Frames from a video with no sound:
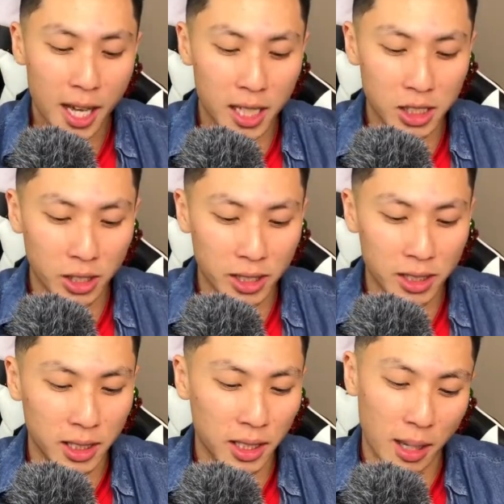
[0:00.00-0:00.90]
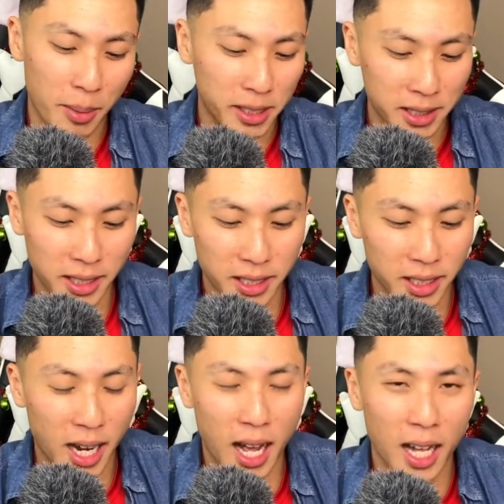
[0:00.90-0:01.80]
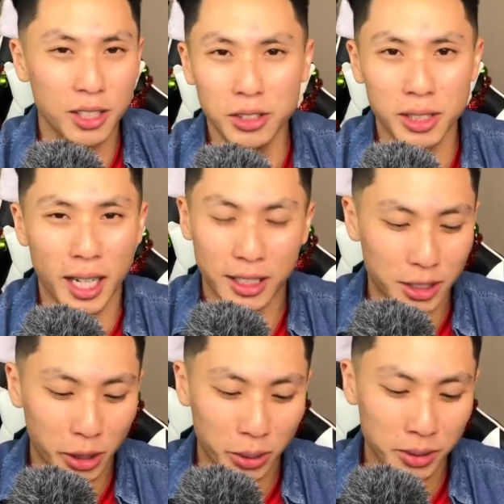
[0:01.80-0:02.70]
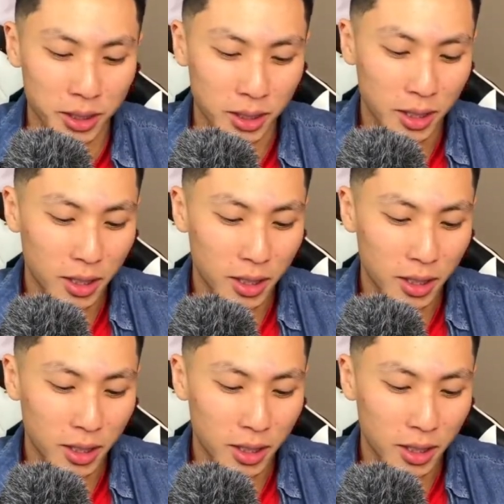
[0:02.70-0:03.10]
As y'all can see, I might stick it in an eye. Usually I don't.